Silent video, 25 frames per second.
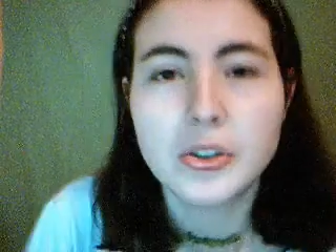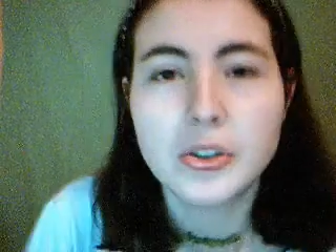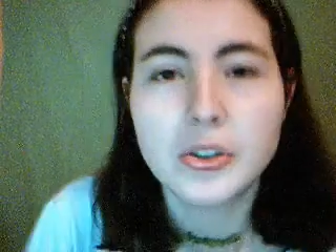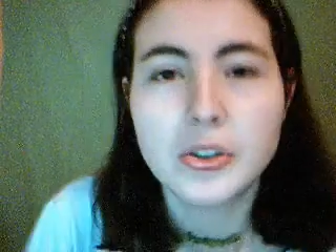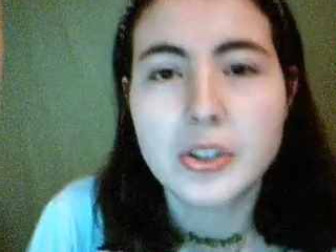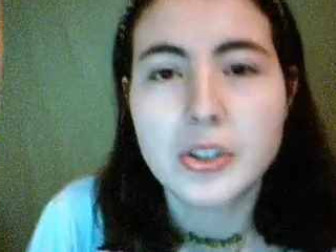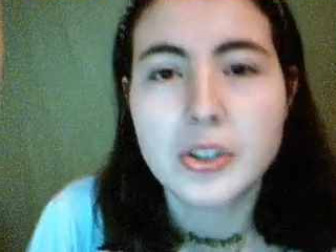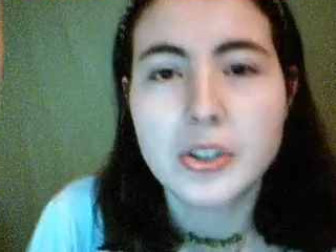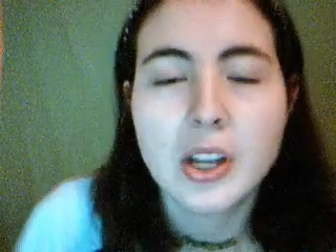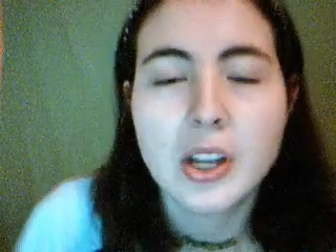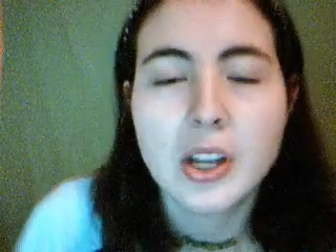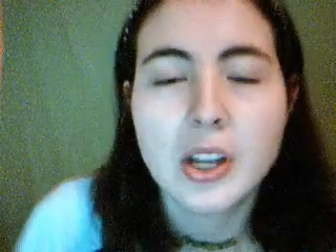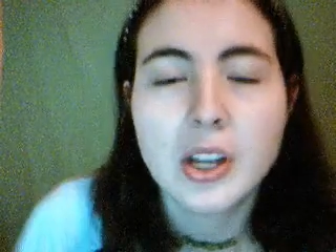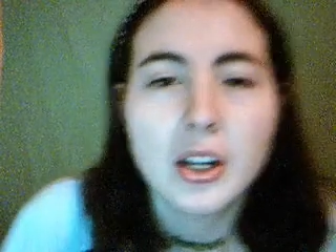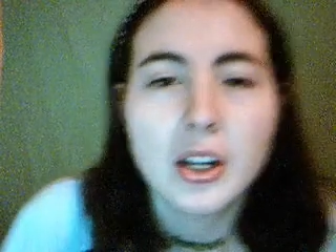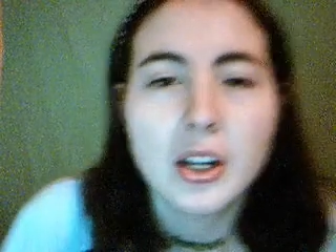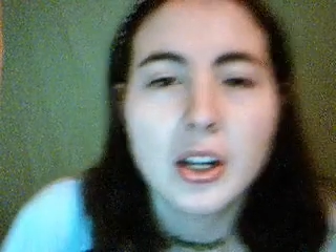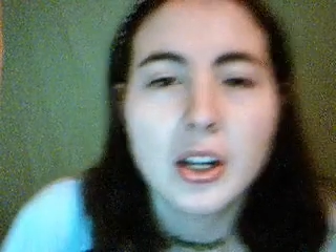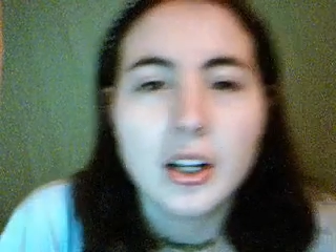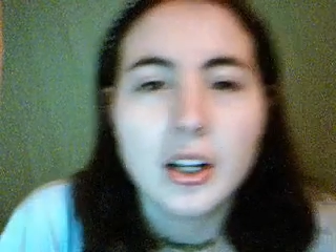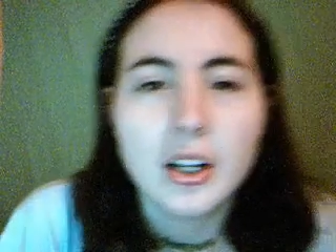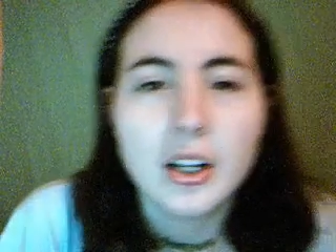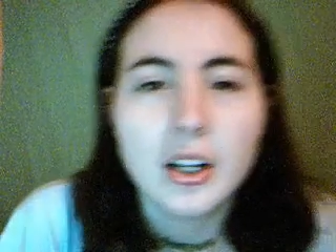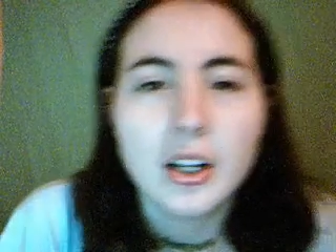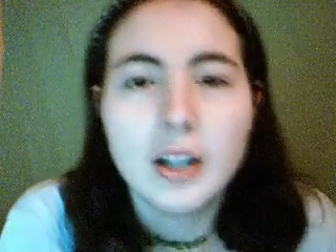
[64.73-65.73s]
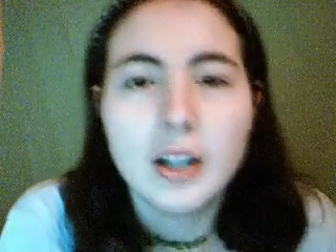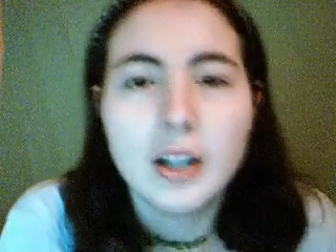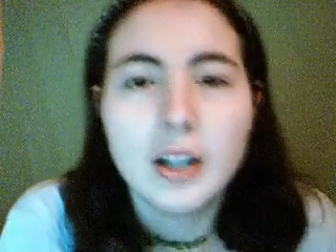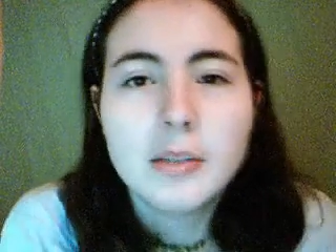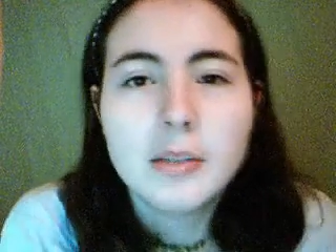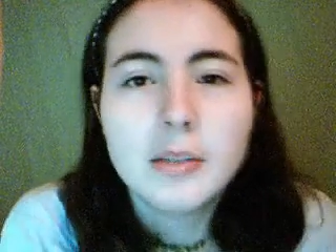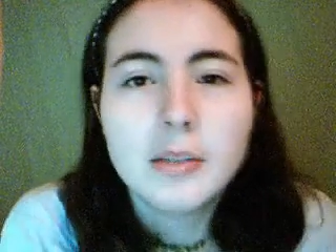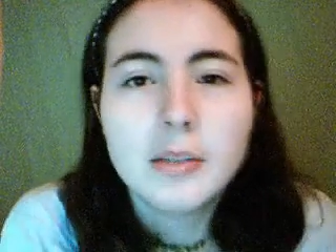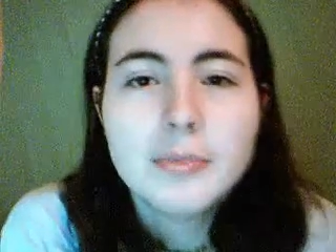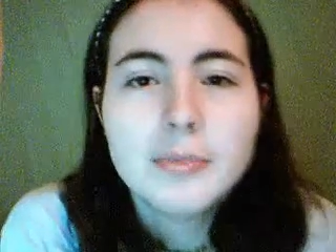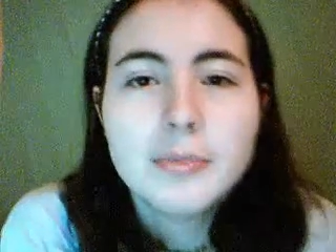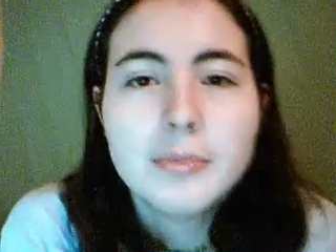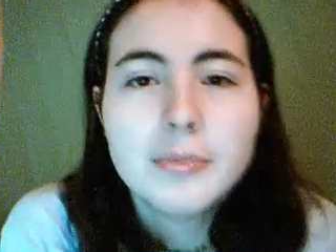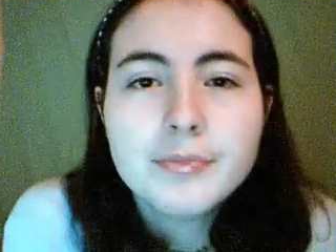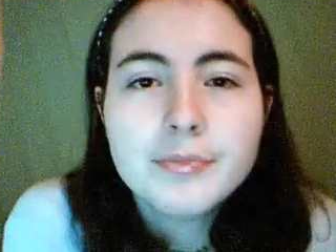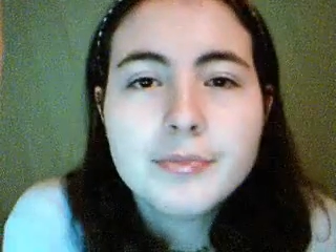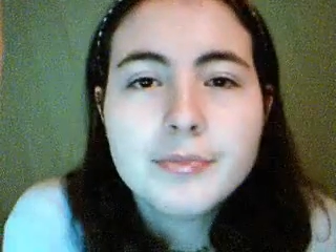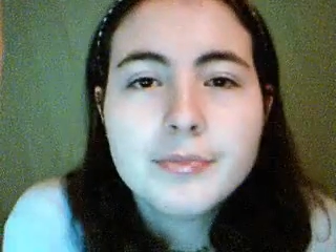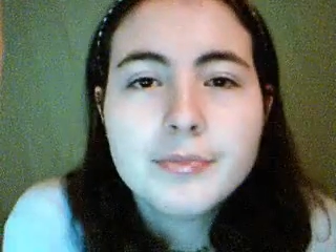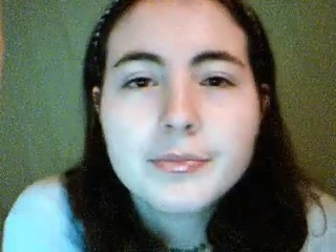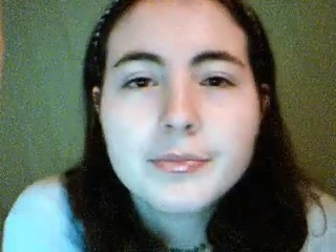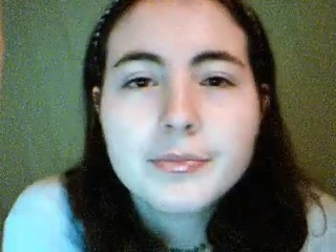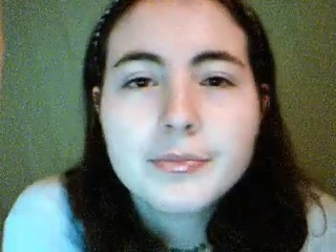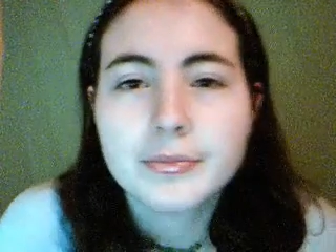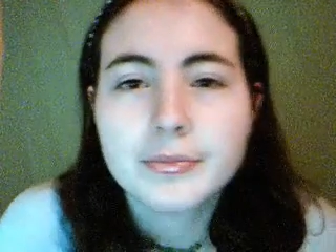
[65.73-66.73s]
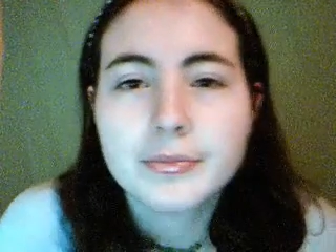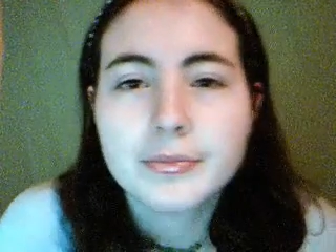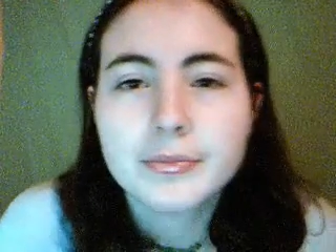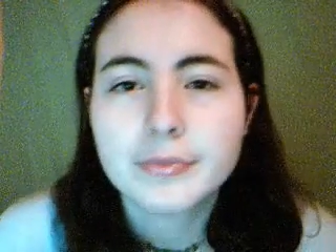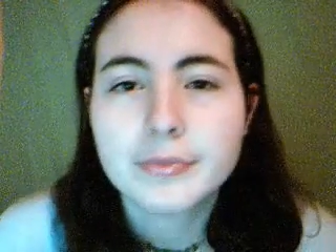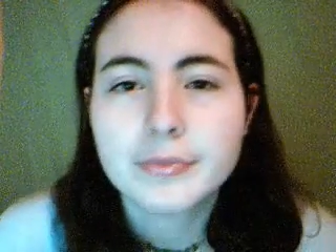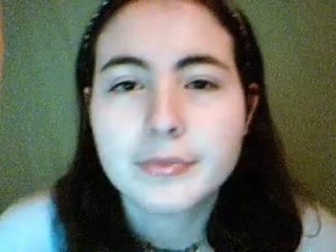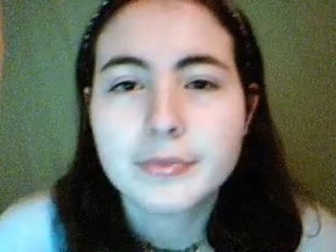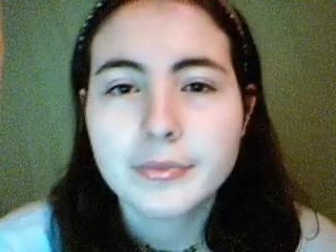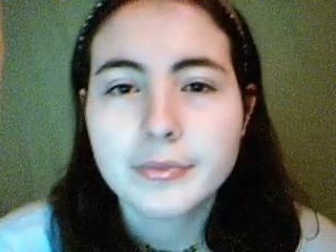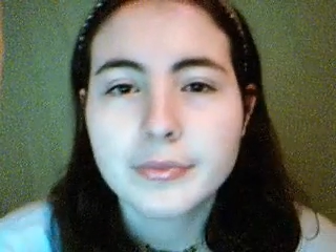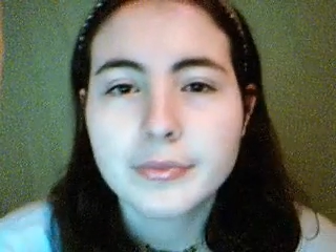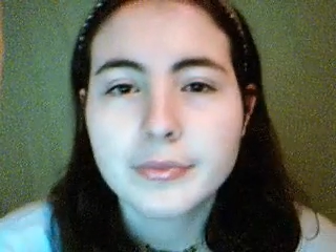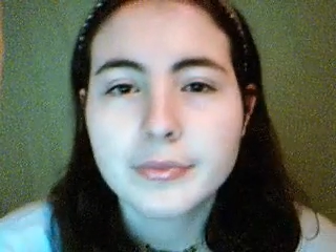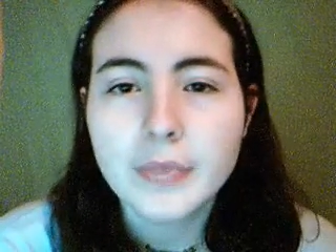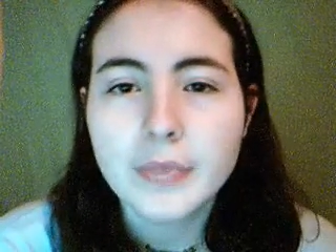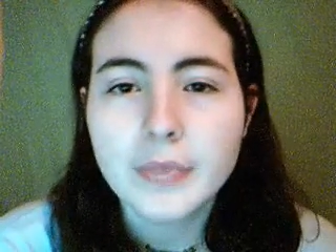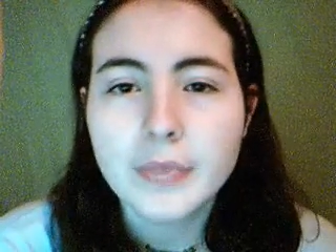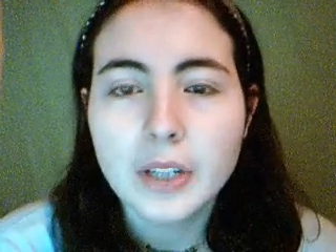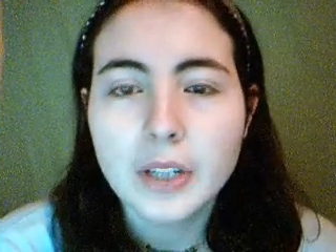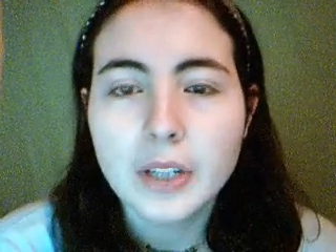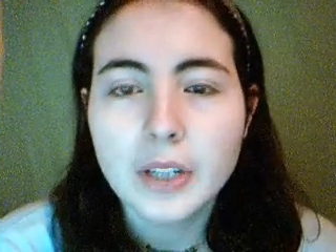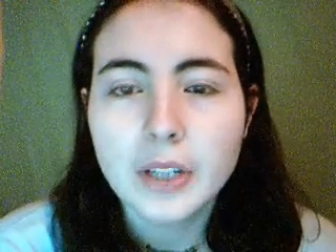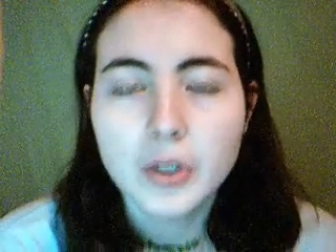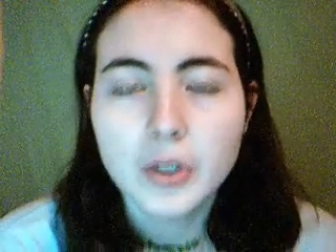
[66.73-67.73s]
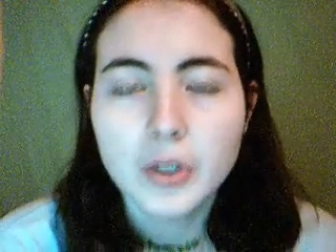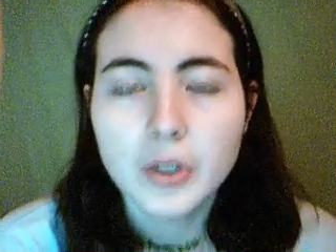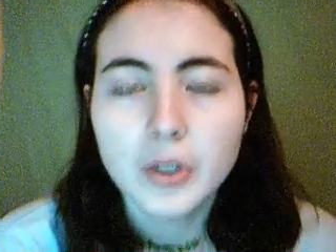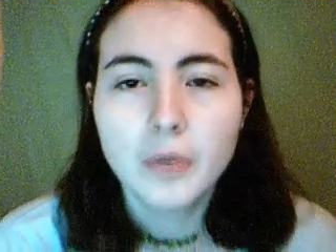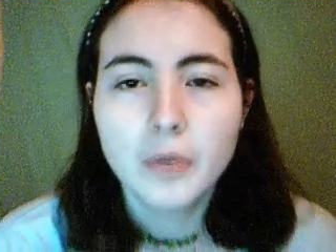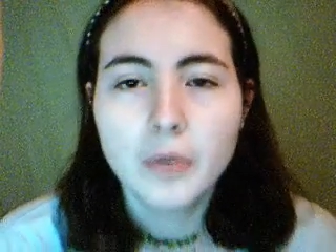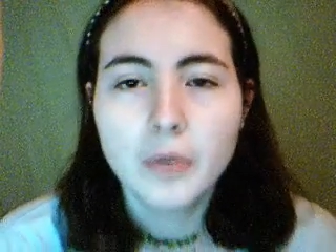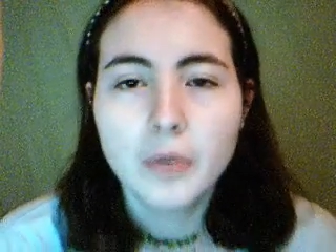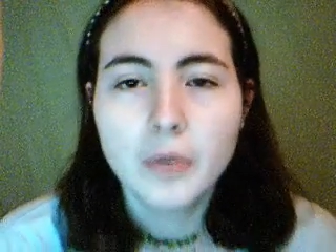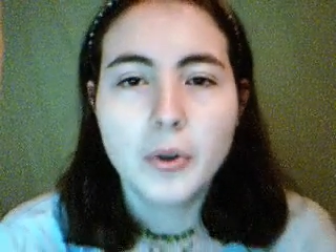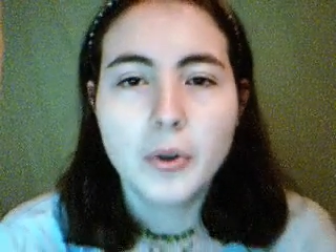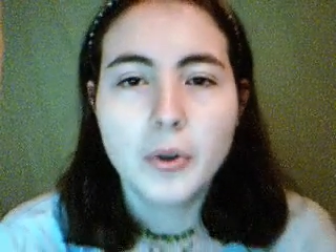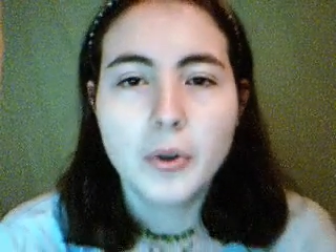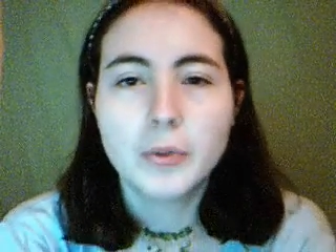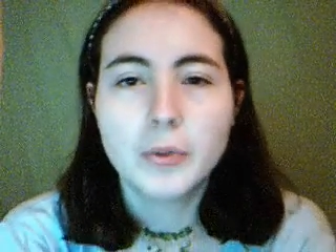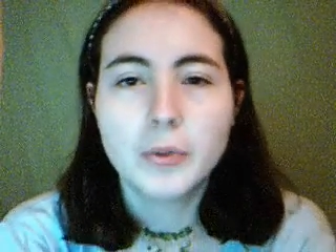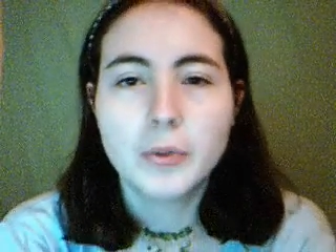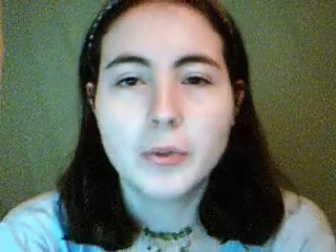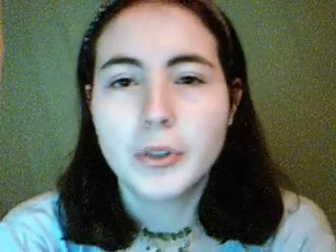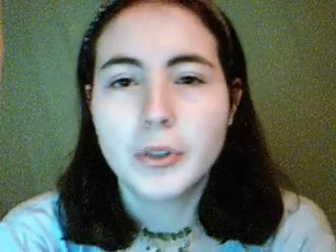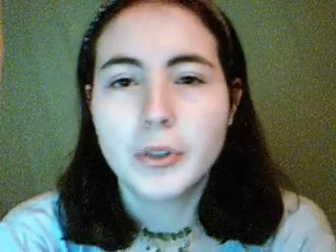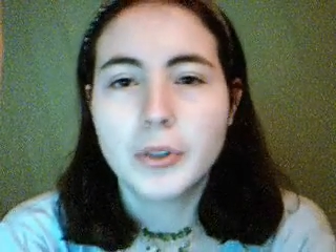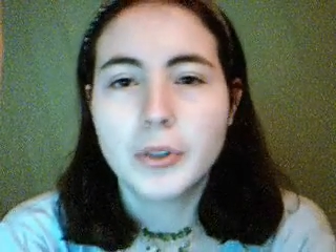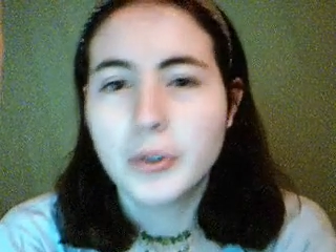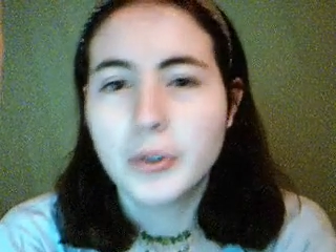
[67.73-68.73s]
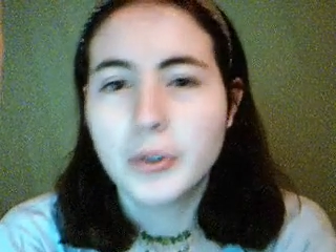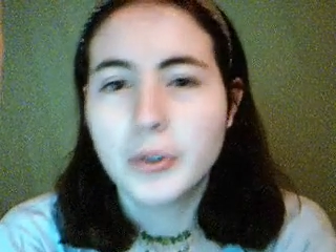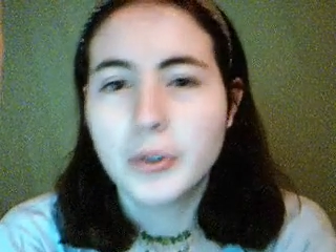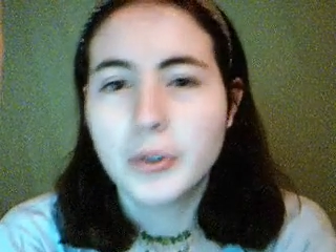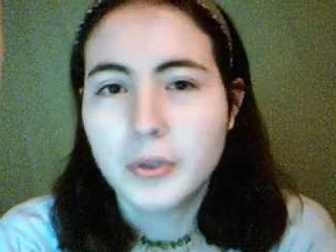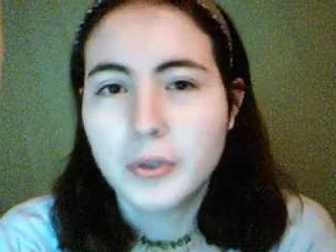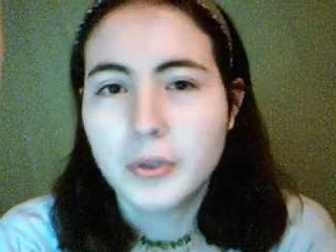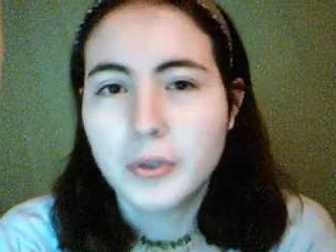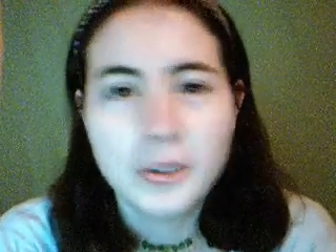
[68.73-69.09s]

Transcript: just um, you know vote for your